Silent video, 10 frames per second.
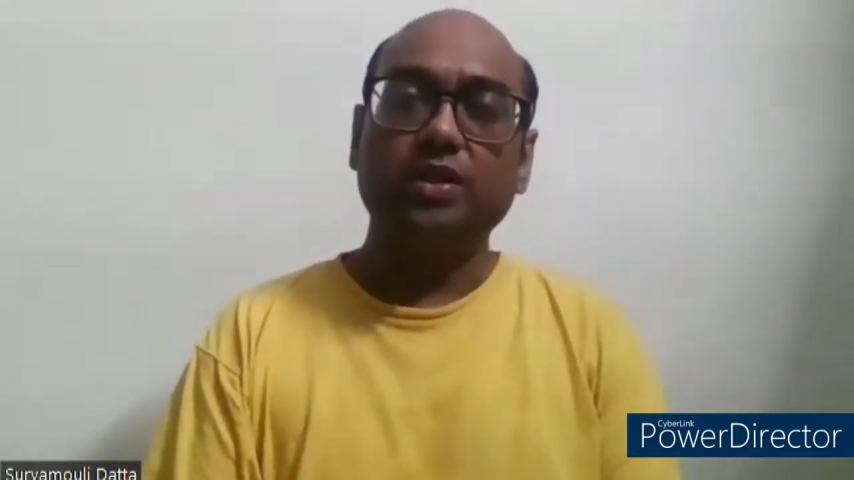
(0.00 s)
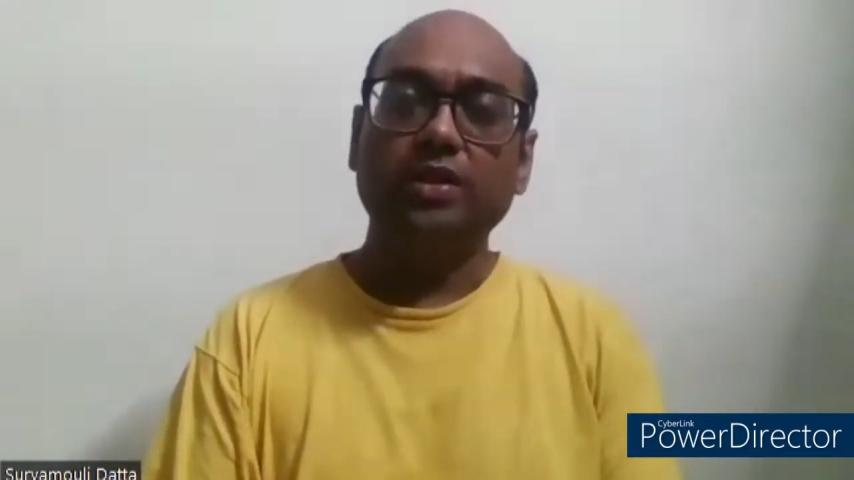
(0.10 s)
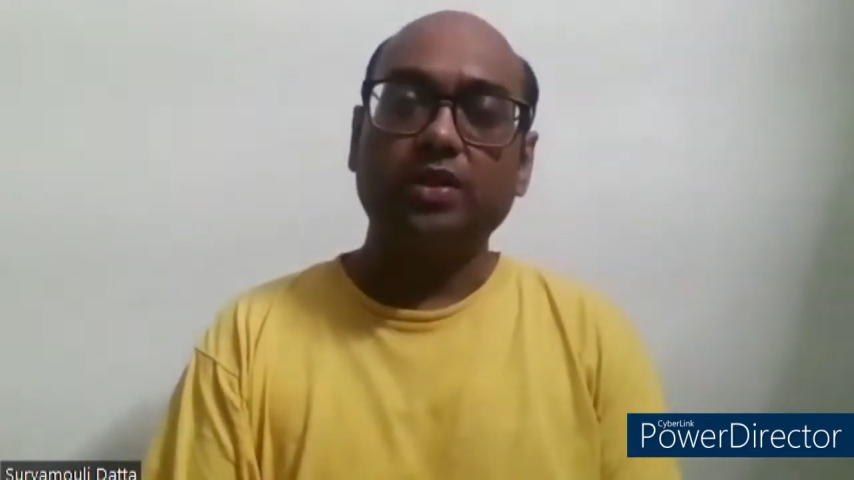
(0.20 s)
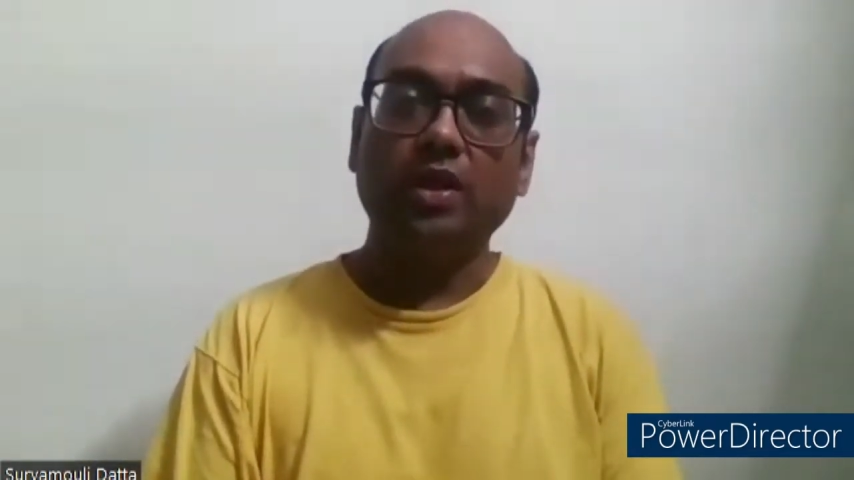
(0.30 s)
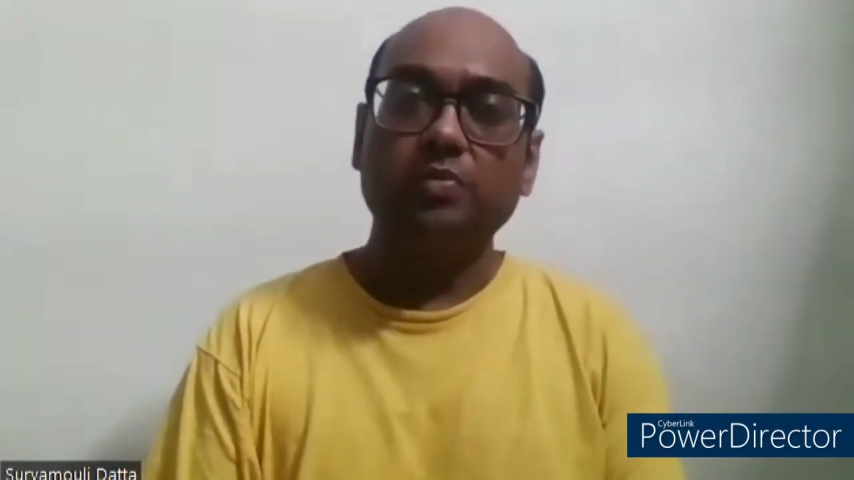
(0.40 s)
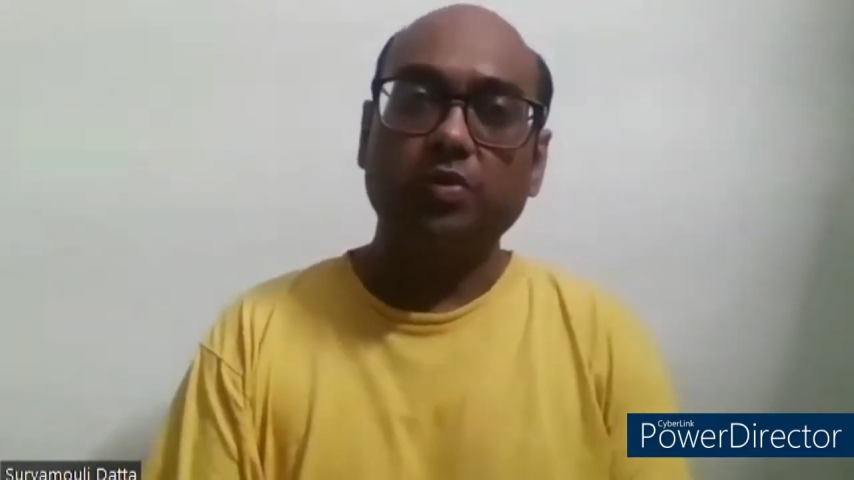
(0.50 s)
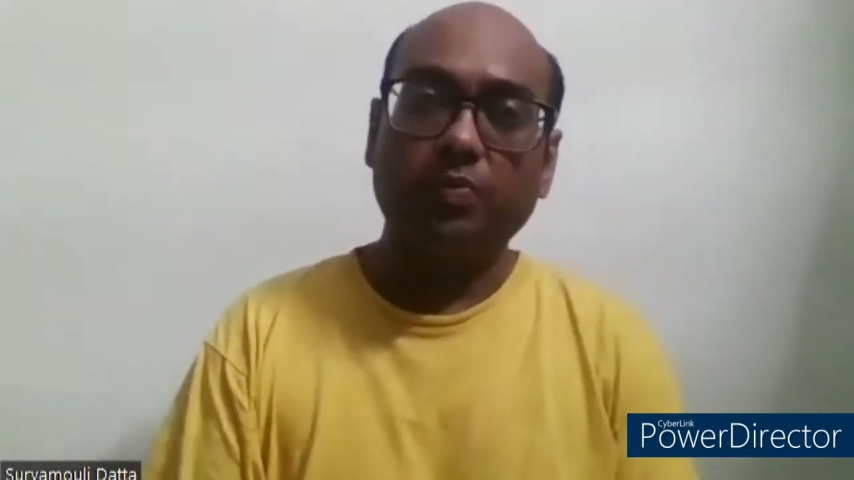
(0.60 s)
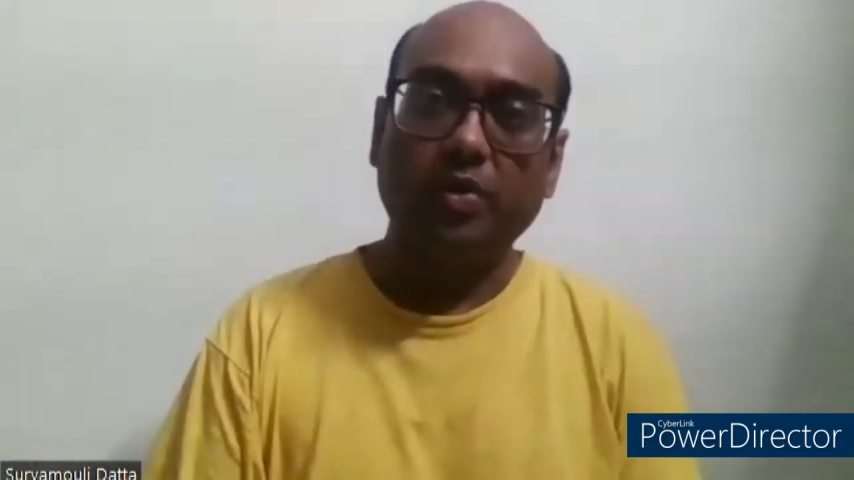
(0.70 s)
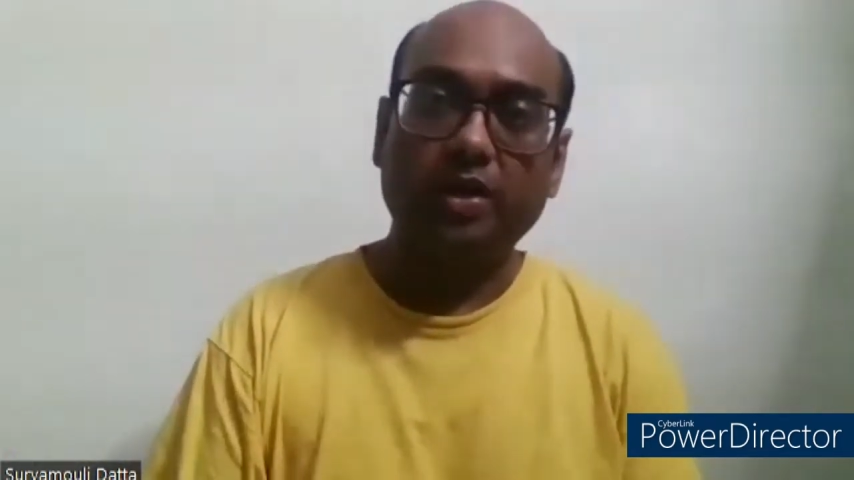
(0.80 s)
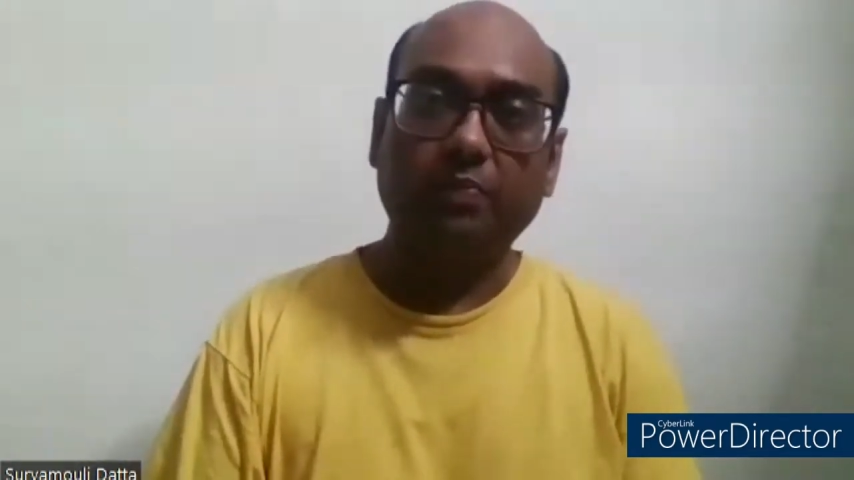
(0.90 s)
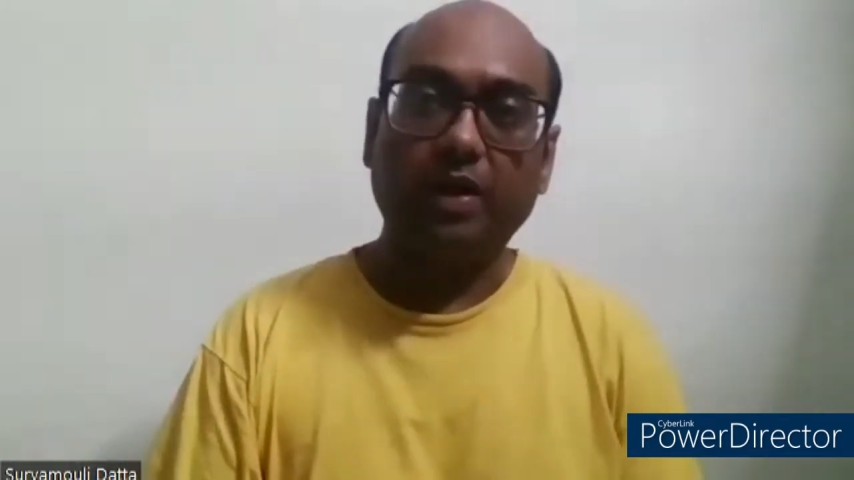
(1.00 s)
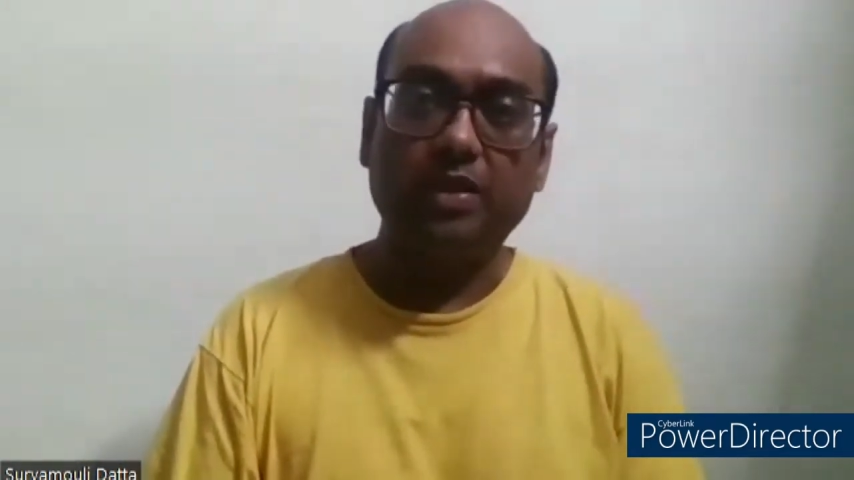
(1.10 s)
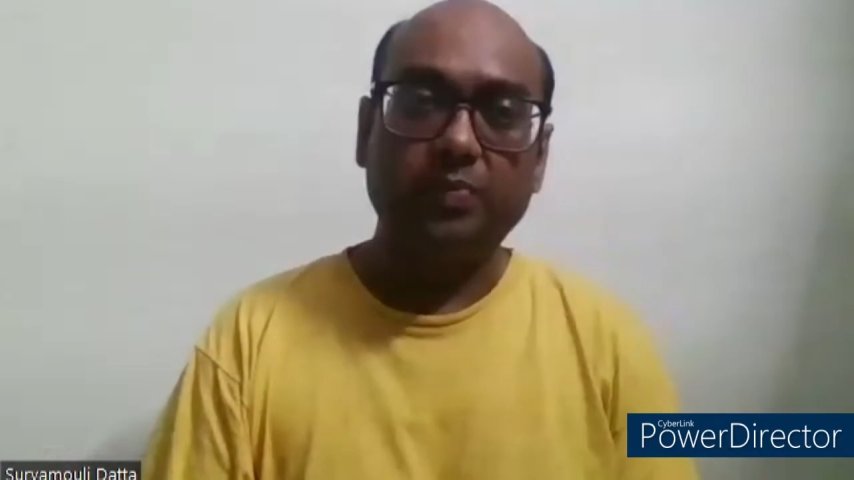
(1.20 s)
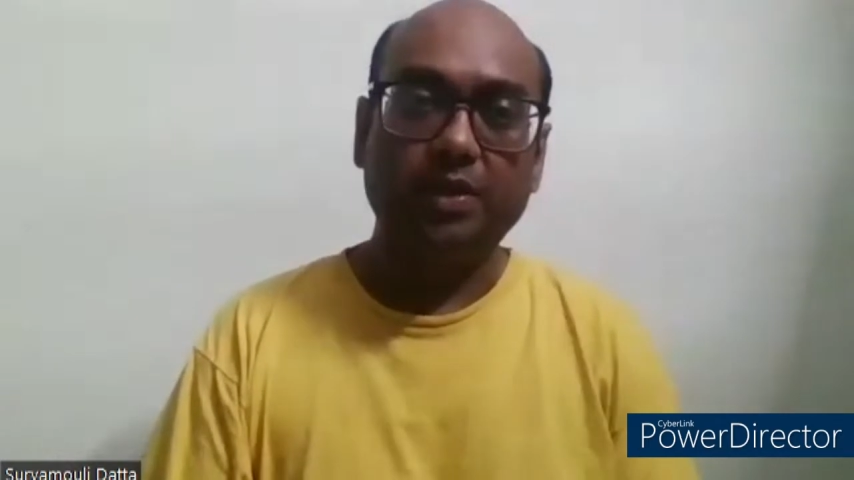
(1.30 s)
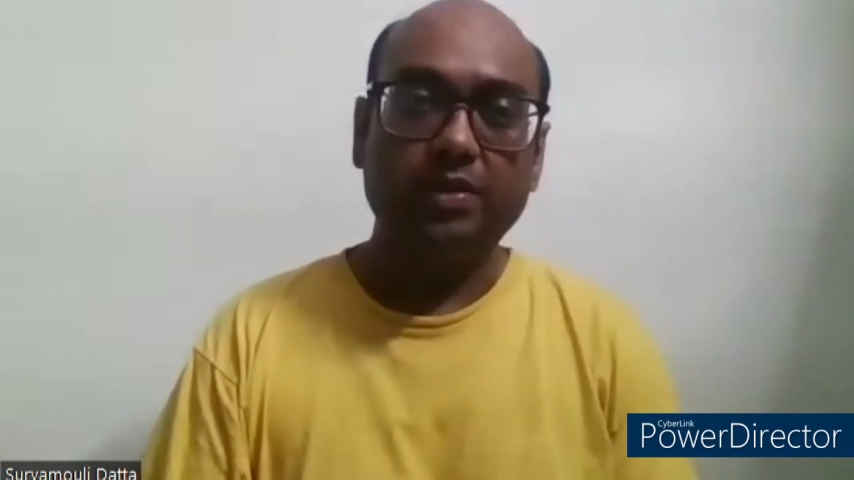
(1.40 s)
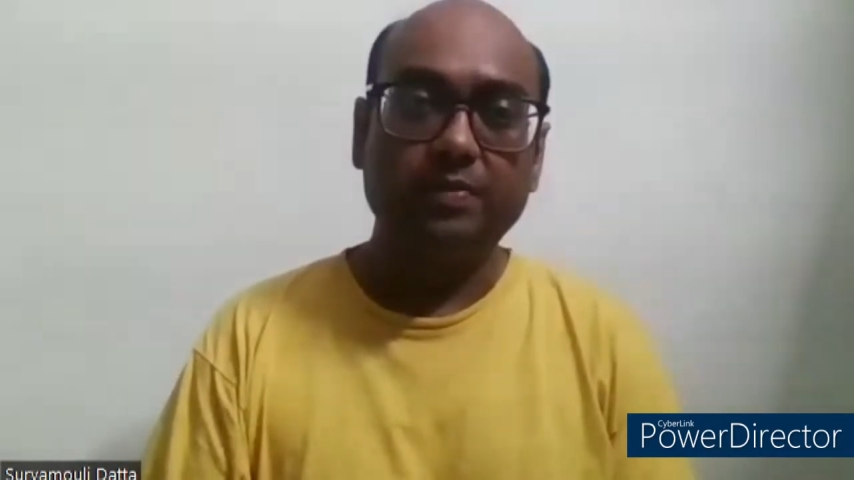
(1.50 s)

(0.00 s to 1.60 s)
in terms of project management?